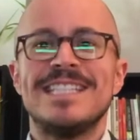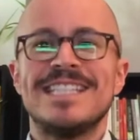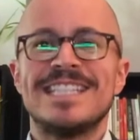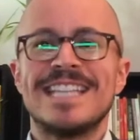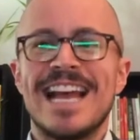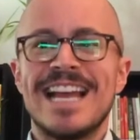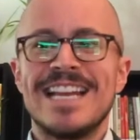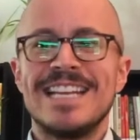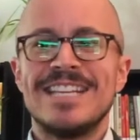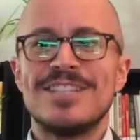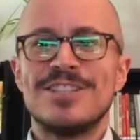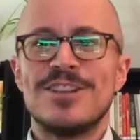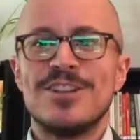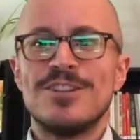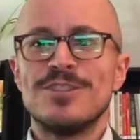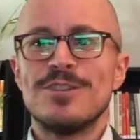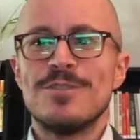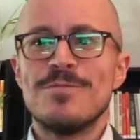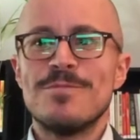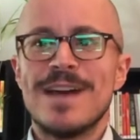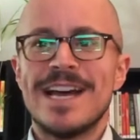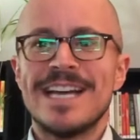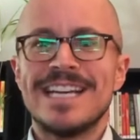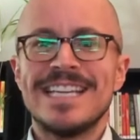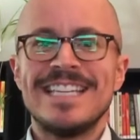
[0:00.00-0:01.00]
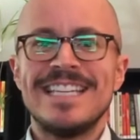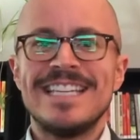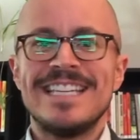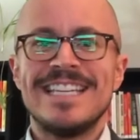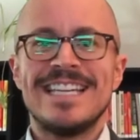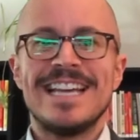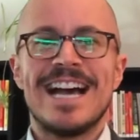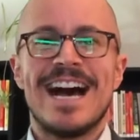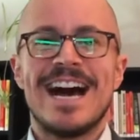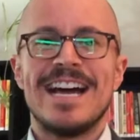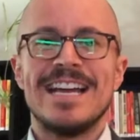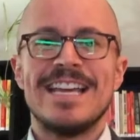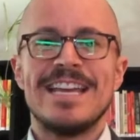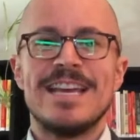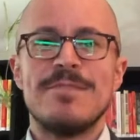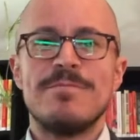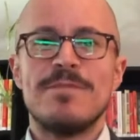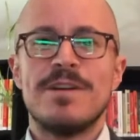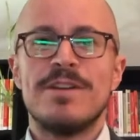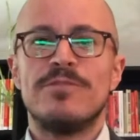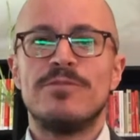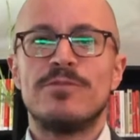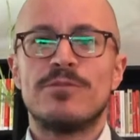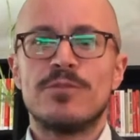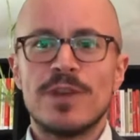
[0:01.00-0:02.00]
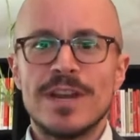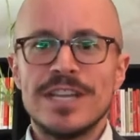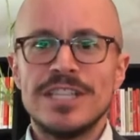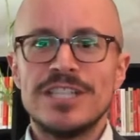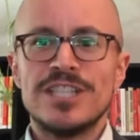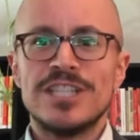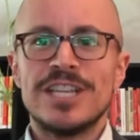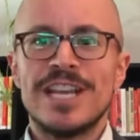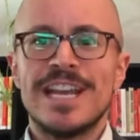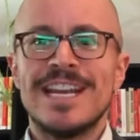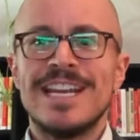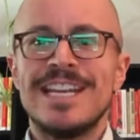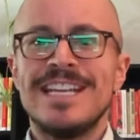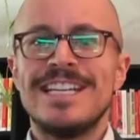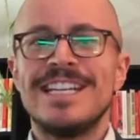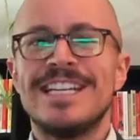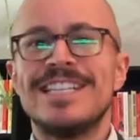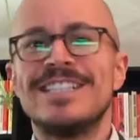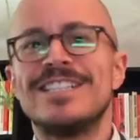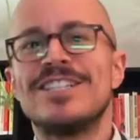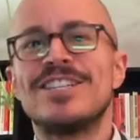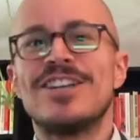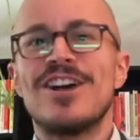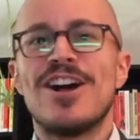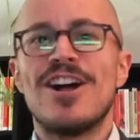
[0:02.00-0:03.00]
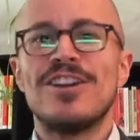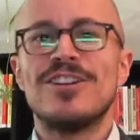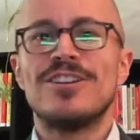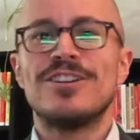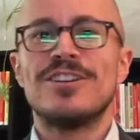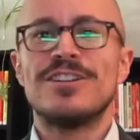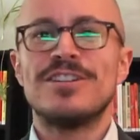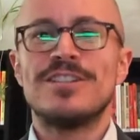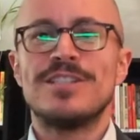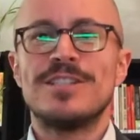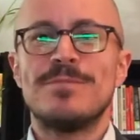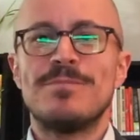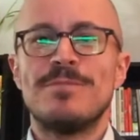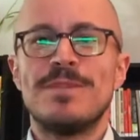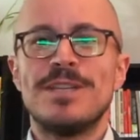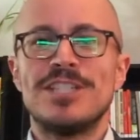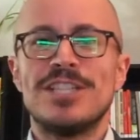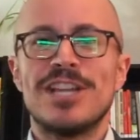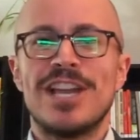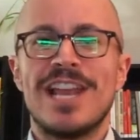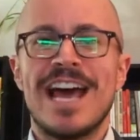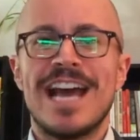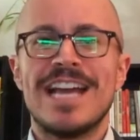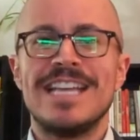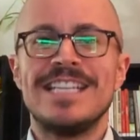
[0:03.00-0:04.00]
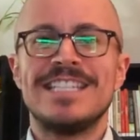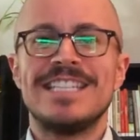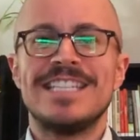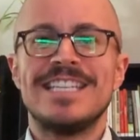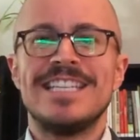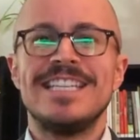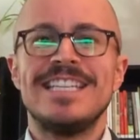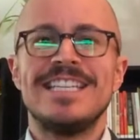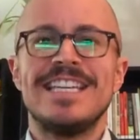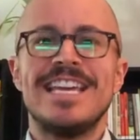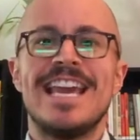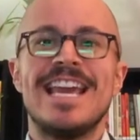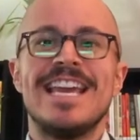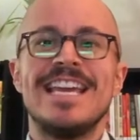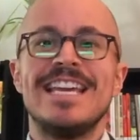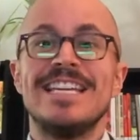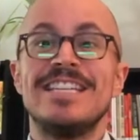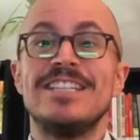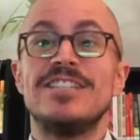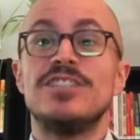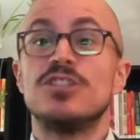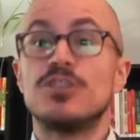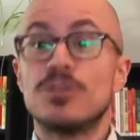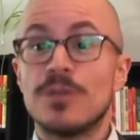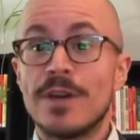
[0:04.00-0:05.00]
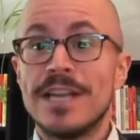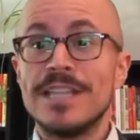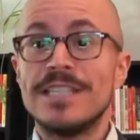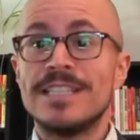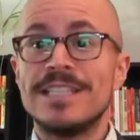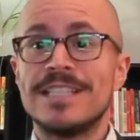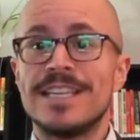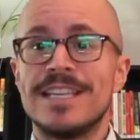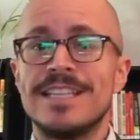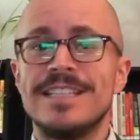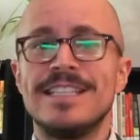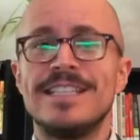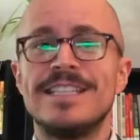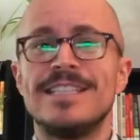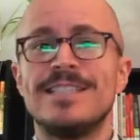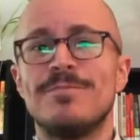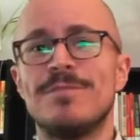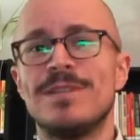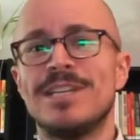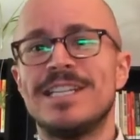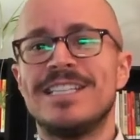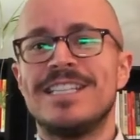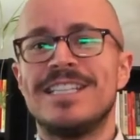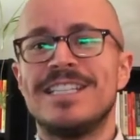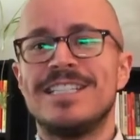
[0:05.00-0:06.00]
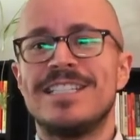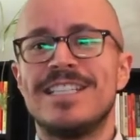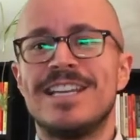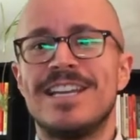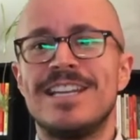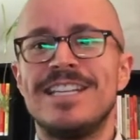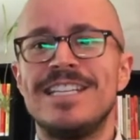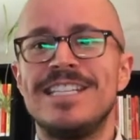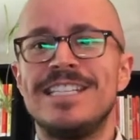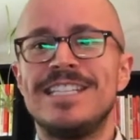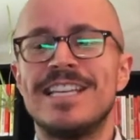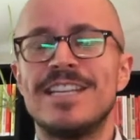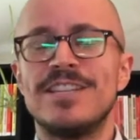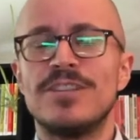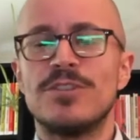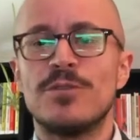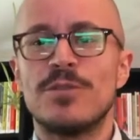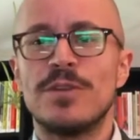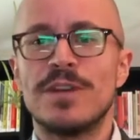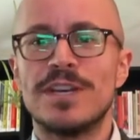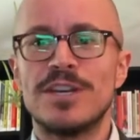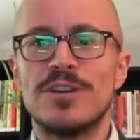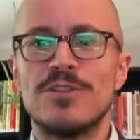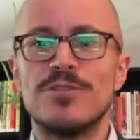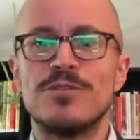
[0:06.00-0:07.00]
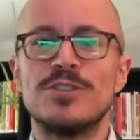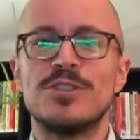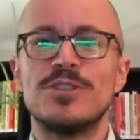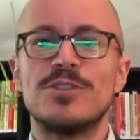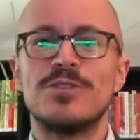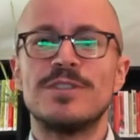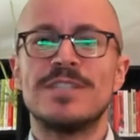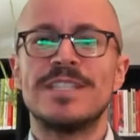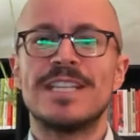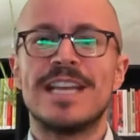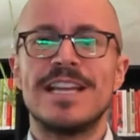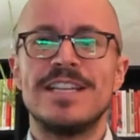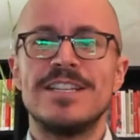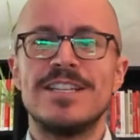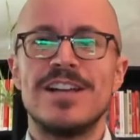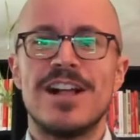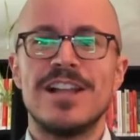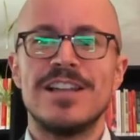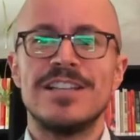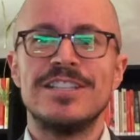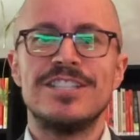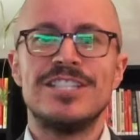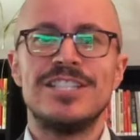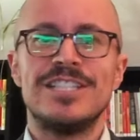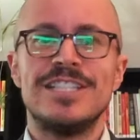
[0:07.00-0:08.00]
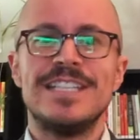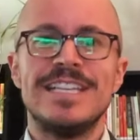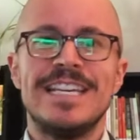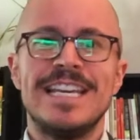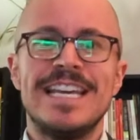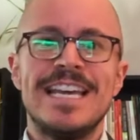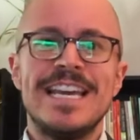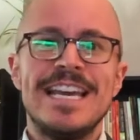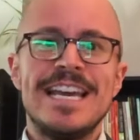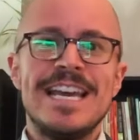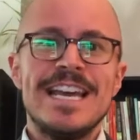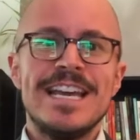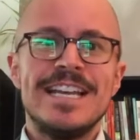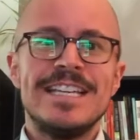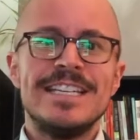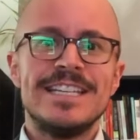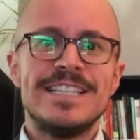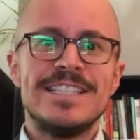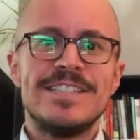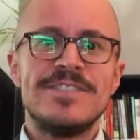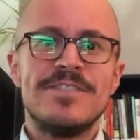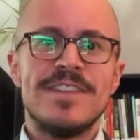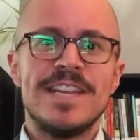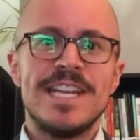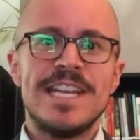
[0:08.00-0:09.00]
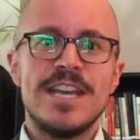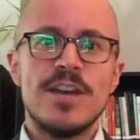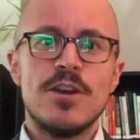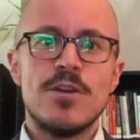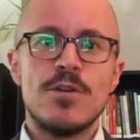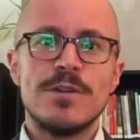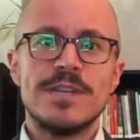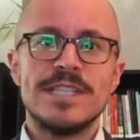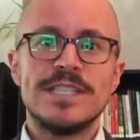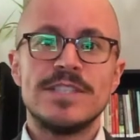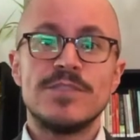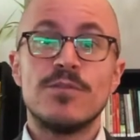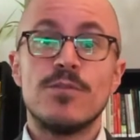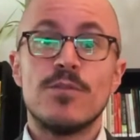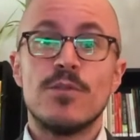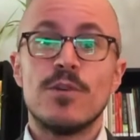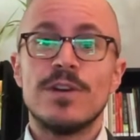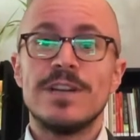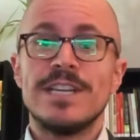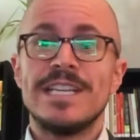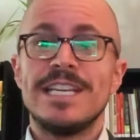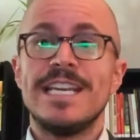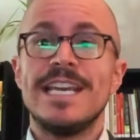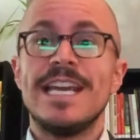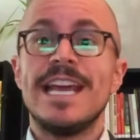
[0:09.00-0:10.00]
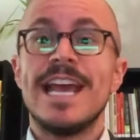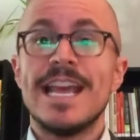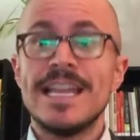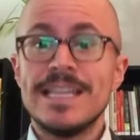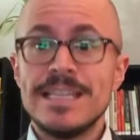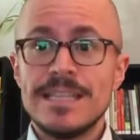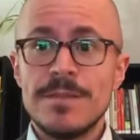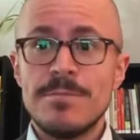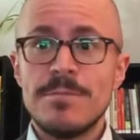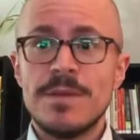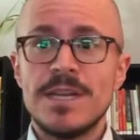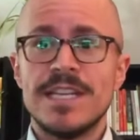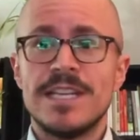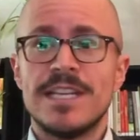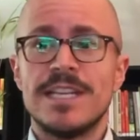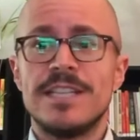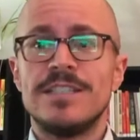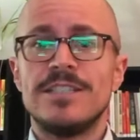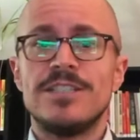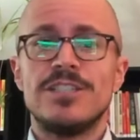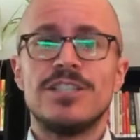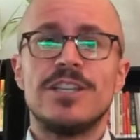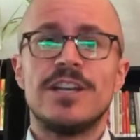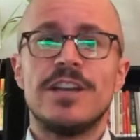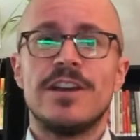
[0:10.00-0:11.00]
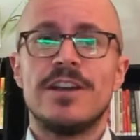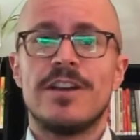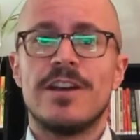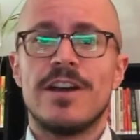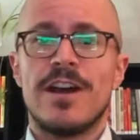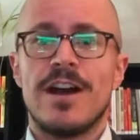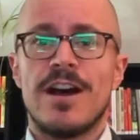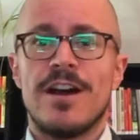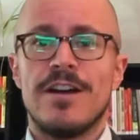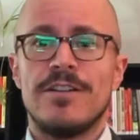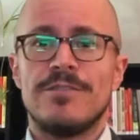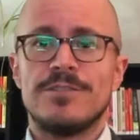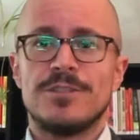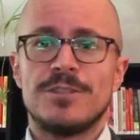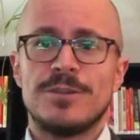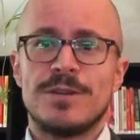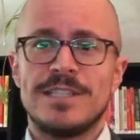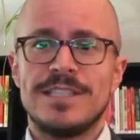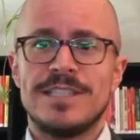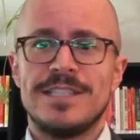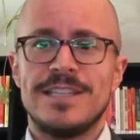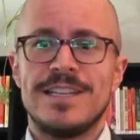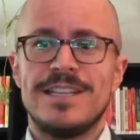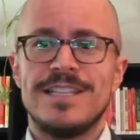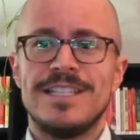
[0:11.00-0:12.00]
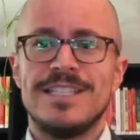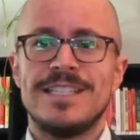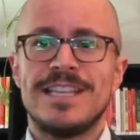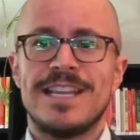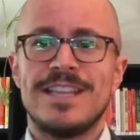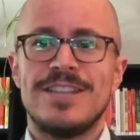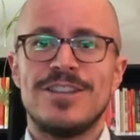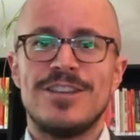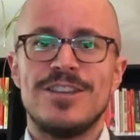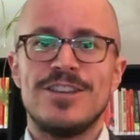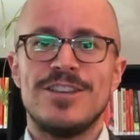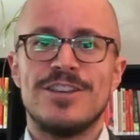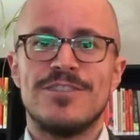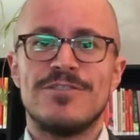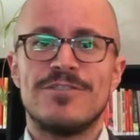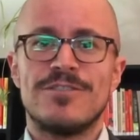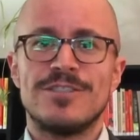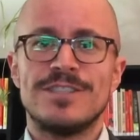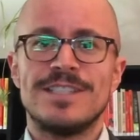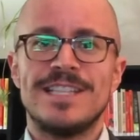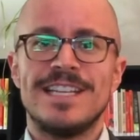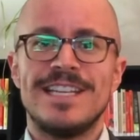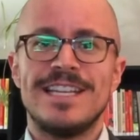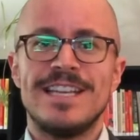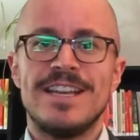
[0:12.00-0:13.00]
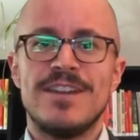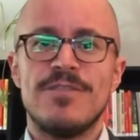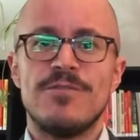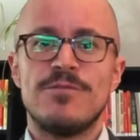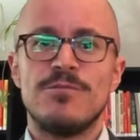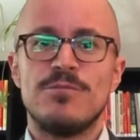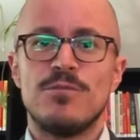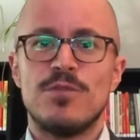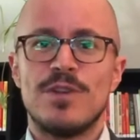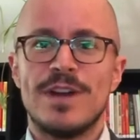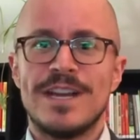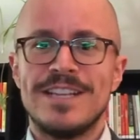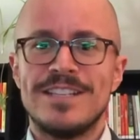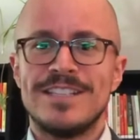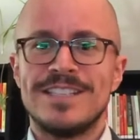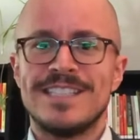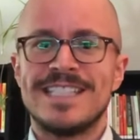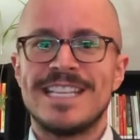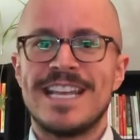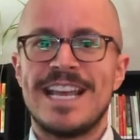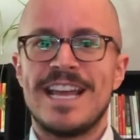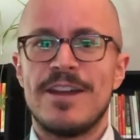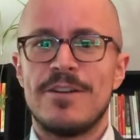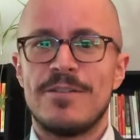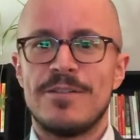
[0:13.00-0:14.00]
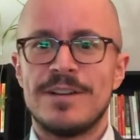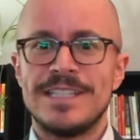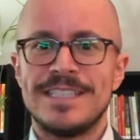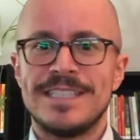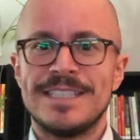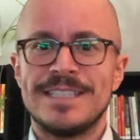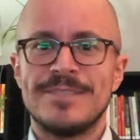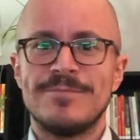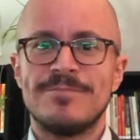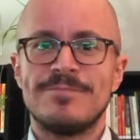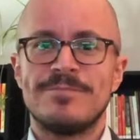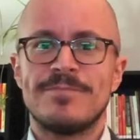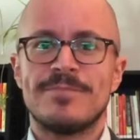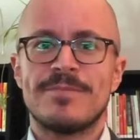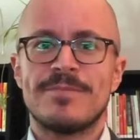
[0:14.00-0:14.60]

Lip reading: is Alexandre Baril. I am a French-Canadian scholar specializing in trends and disability studies and critical suicidology. This video is for the independent chair of trans studies at the University of Buenos Aires.